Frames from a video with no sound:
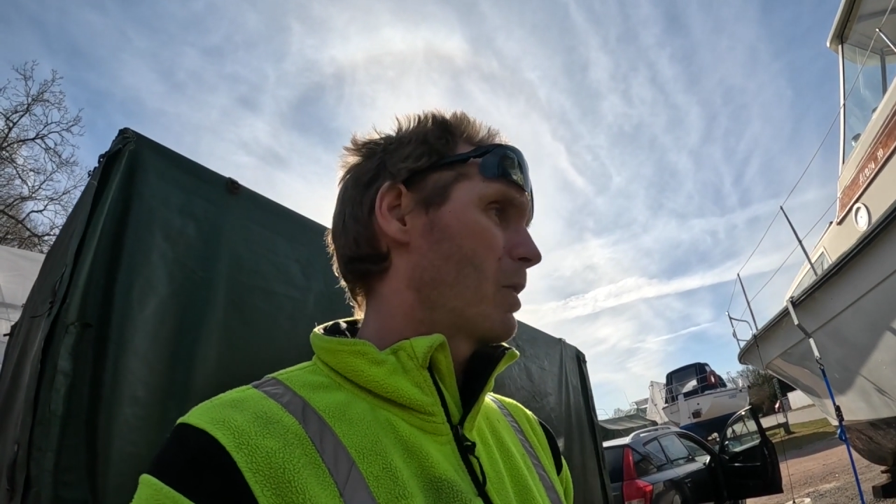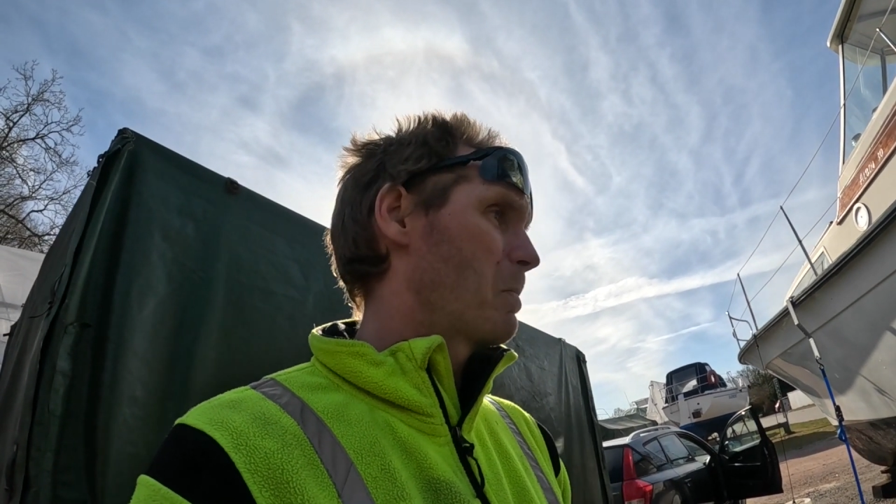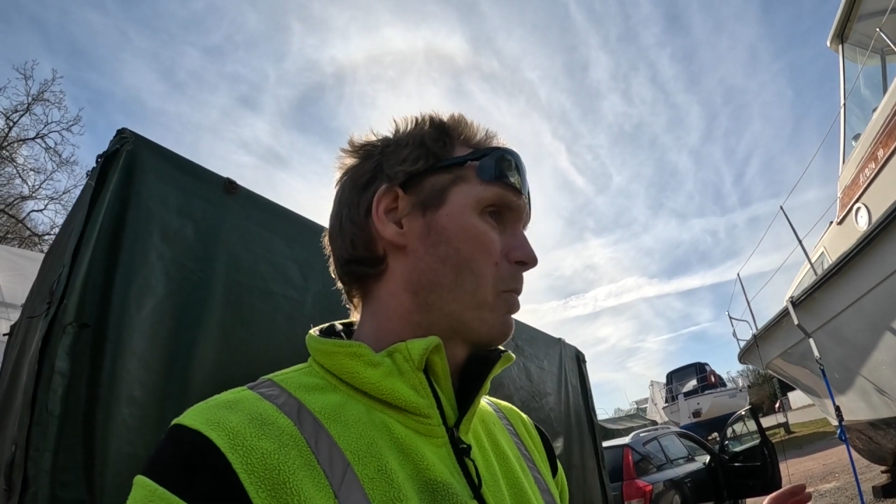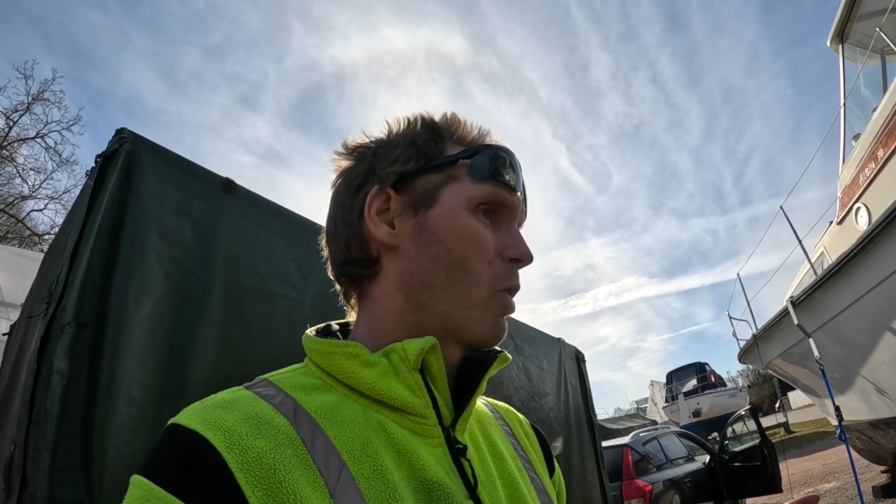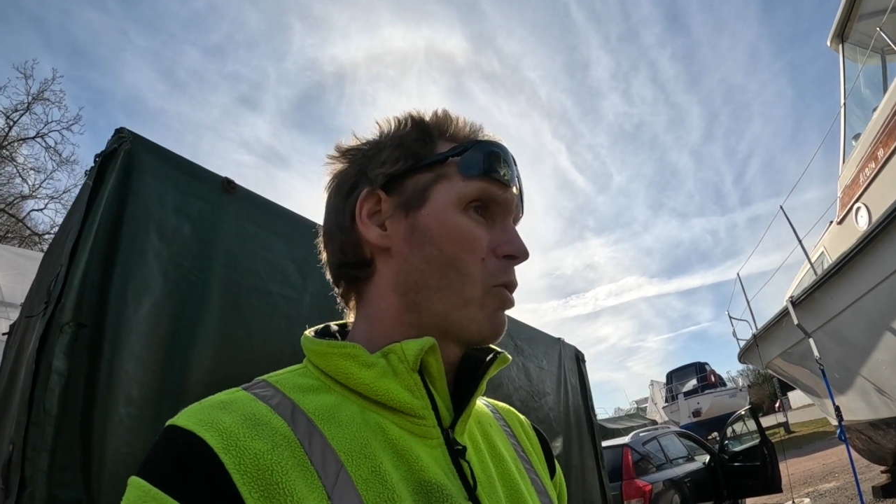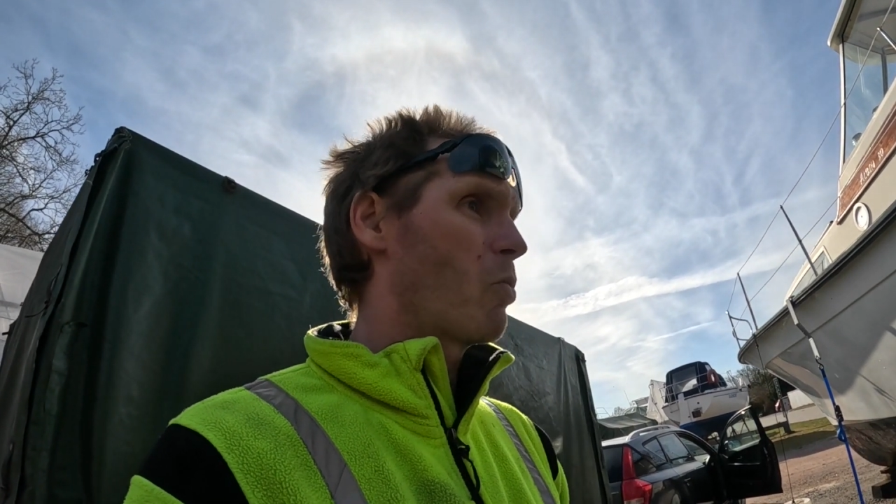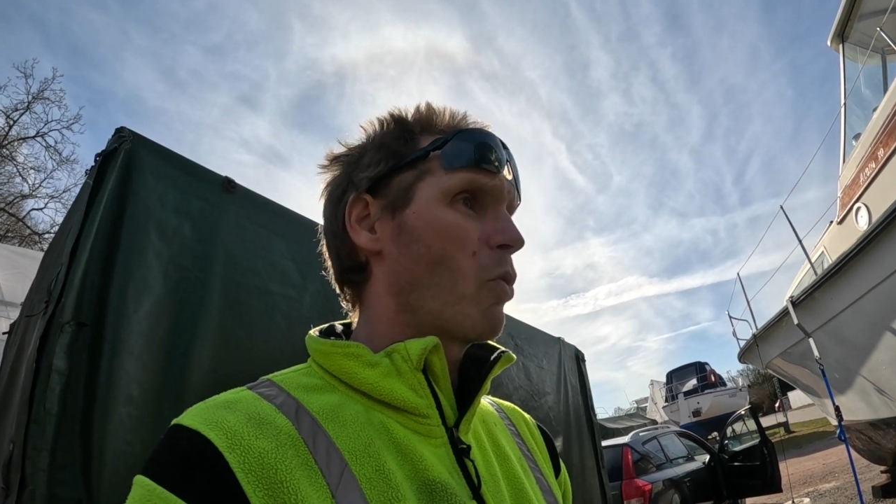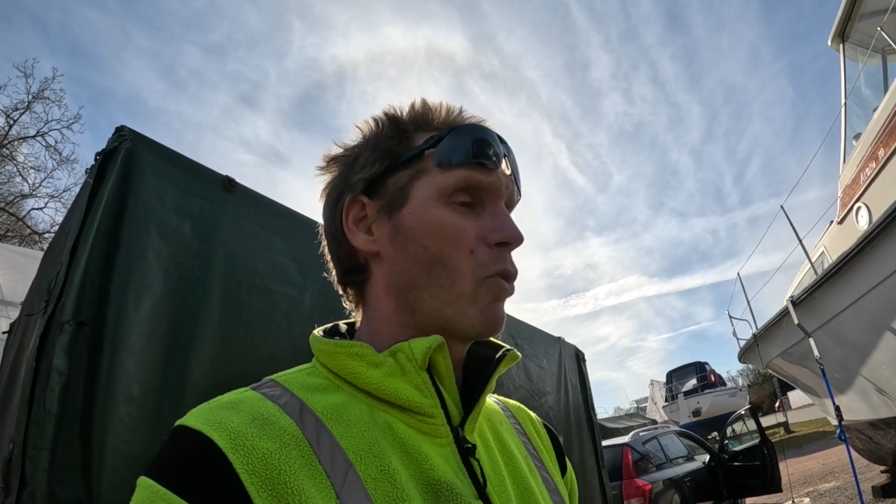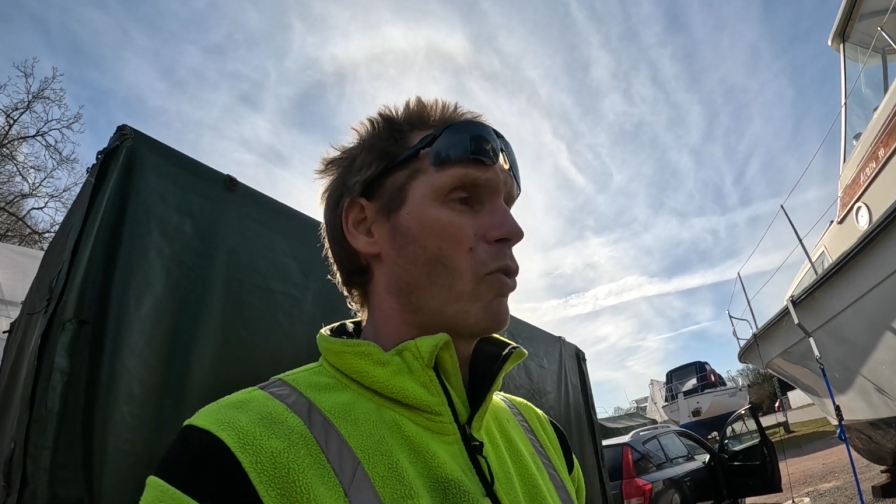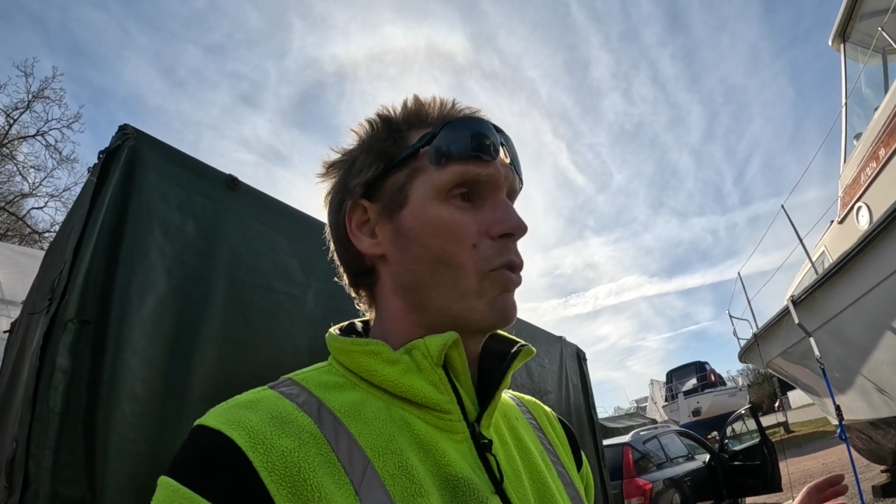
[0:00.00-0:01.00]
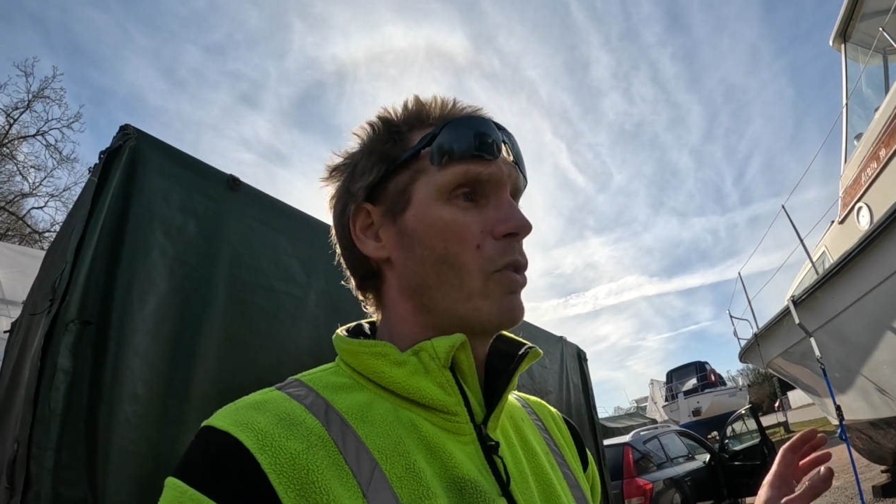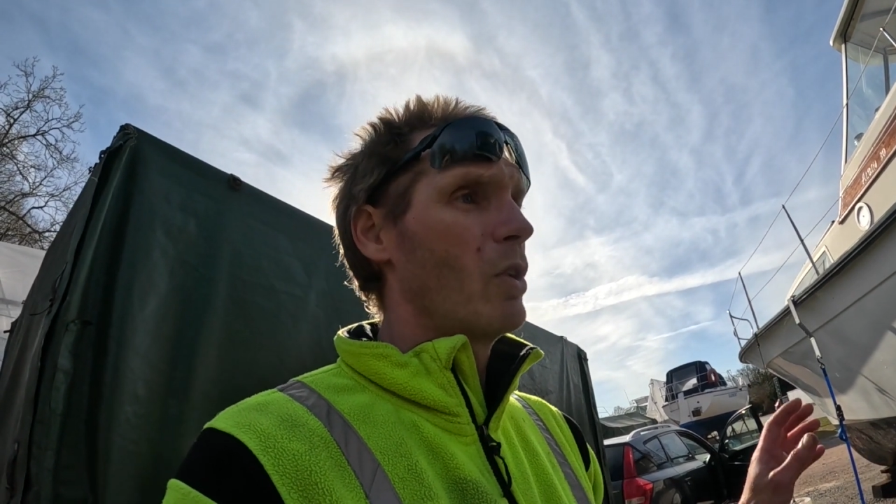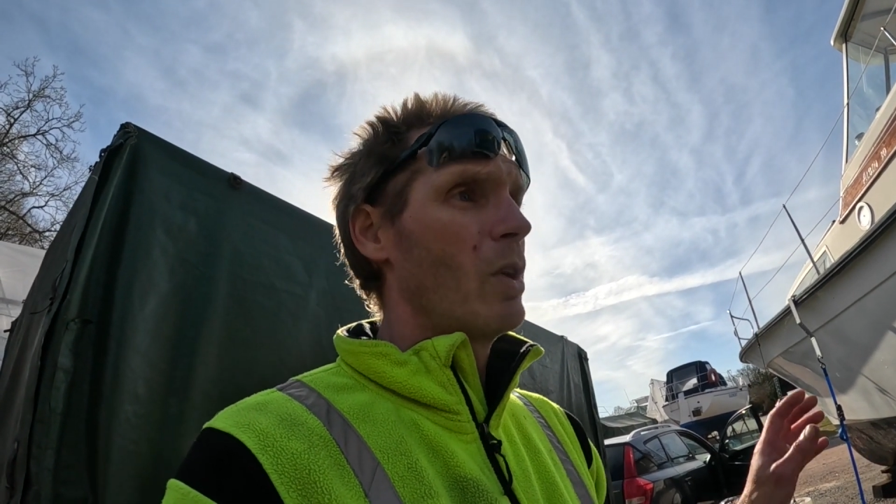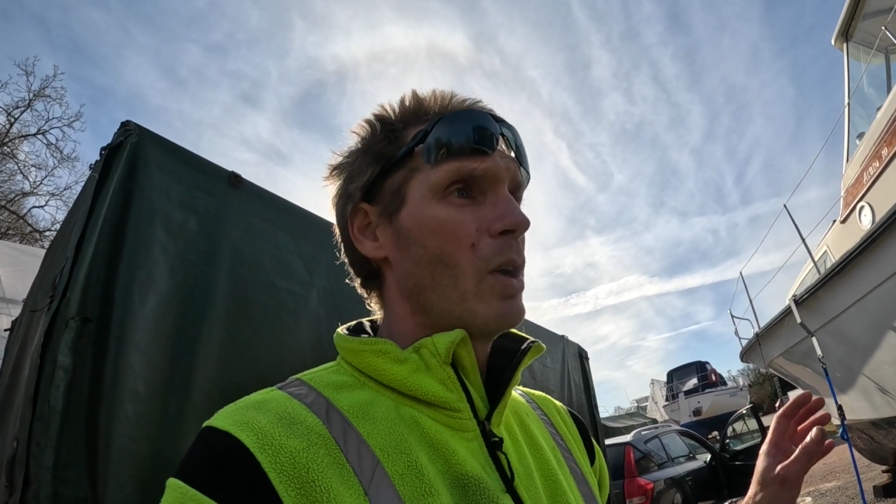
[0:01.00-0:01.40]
the pressure washer